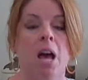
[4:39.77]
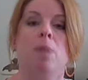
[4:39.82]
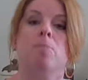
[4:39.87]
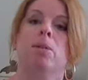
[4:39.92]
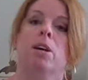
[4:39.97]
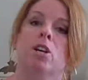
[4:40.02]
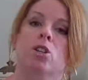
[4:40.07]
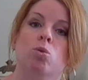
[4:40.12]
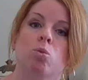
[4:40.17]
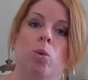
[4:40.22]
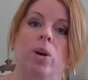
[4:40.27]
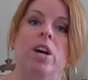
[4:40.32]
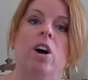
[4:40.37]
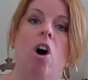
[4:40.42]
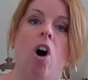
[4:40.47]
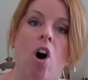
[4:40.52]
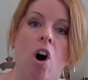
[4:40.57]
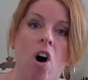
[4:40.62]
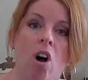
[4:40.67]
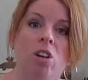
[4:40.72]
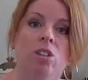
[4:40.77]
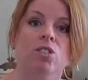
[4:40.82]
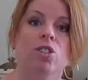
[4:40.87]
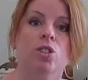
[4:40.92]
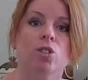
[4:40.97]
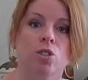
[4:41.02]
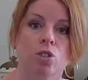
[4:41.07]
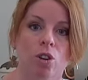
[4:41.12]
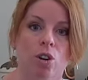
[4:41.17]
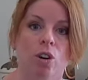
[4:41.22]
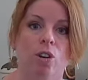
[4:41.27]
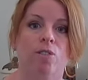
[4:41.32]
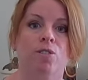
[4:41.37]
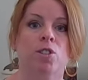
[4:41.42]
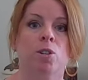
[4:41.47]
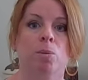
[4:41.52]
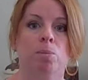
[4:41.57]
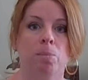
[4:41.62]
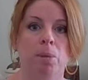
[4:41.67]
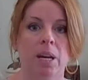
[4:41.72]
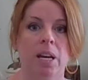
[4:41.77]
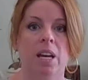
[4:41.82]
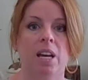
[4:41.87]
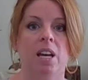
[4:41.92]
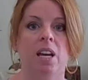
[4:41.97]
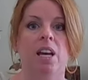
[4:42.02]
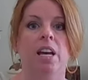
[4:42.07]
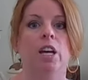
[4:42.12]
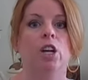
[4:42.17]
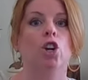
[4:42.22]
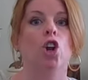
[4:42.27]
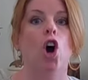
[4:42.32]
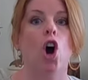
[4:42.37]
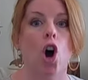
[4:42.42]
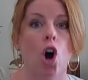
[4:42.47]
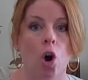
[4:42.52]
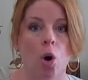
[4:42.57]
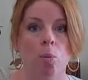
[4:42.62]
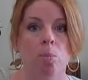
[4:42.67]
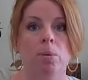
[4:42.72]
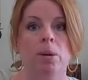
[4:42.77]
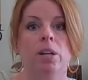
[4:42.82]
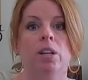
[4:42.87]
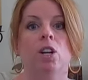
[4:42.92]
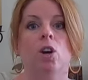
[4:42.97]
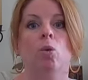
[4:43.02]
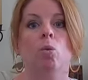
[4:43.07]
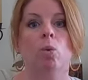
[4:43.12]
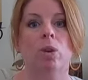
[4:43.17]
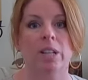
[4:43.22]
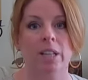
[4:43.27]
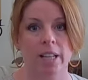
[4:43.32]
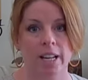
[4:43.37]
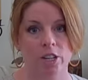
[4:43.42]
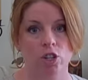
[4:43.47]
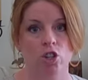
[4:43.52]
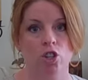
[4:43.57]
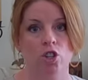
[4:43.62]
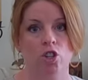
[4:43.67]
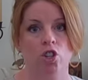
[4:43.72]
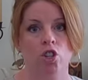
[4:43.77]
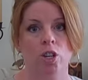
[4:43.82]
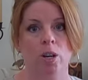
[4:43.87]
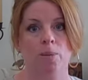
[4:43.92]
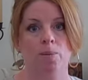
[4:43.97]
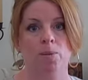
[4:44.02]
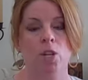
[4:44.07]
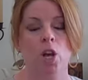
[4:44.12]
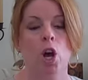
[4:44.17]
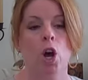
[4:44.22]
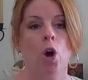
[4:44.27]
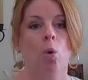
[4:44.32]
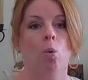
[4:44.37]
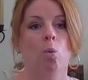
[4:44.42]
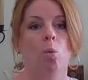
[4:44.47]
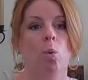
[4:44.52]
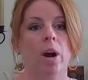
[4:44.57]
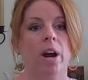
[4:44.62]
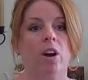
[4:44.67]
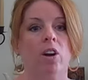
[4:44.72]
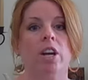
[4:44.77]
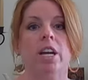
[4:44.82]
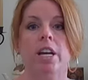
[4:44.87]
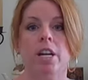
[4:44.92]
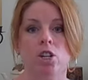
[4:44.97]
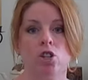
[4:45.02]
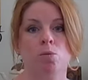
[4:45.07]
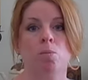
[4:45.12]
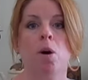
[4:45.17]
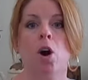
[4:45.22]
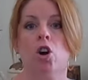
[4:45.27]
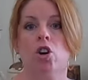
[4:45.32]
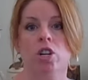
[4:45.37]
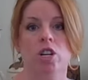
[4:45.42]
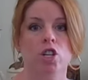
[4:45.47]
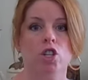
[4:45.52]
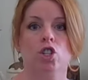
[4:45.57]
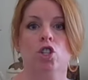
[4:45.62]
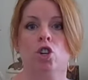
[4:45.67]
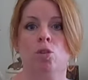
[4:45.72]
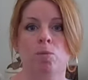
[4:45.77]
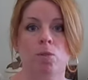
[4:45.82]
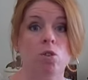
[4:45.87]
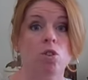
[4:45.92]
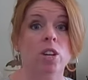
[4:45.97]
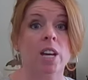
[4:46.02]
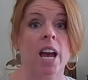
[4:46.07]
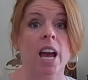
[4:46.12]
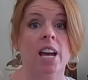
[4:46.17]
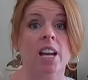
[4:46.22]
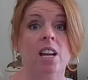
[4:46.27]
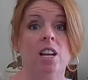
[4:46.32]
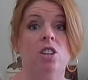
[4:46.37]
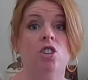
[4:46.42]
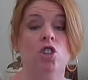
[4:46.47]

because we all deserve to be in open relationships where each party is communicating,